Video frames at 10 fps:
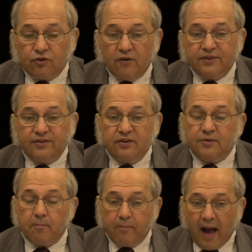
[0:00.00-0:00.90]
services
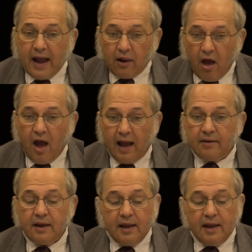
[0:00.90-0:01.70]
by law.